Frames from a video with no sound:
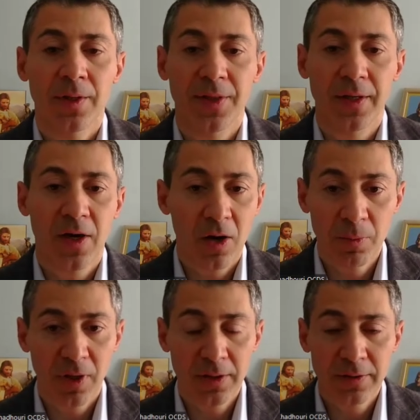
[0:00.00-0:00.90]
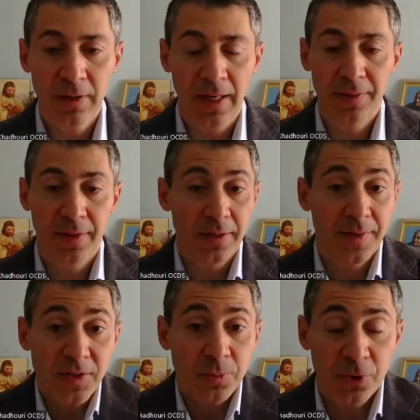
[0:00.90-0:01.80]
the Carmelite, and the,
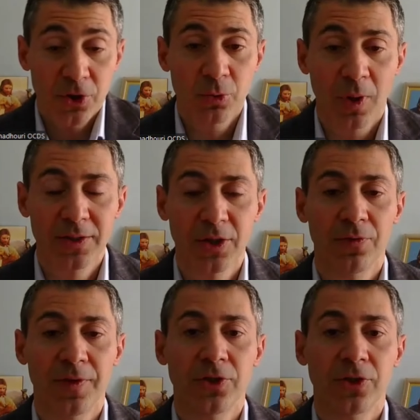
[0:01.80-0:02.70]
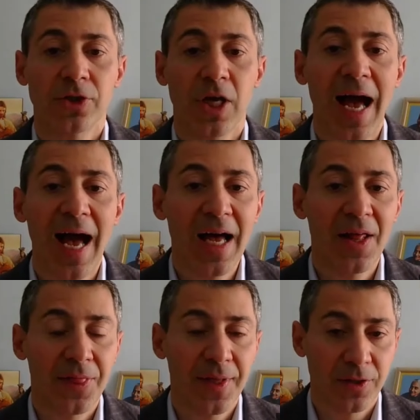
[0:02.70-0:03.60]
the spirituality of the church
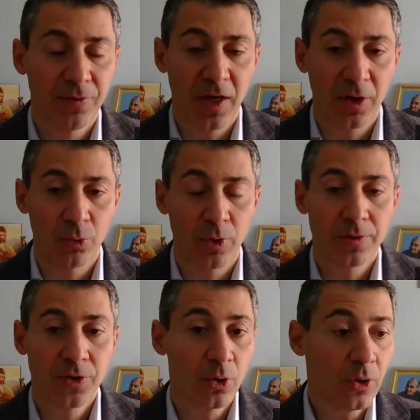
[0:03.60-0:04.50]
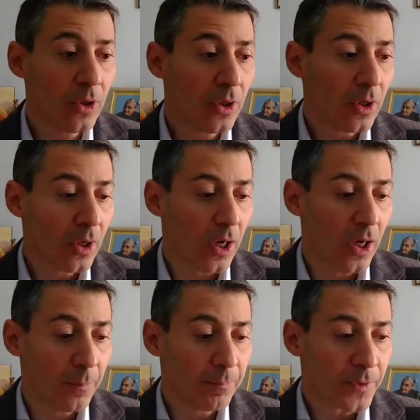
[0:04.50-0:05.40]
and the divine will. So, mm-hmm.
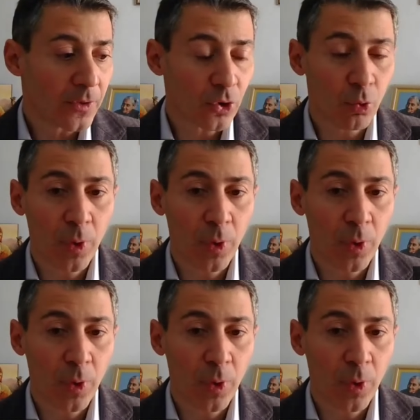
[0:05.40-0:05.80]
um, so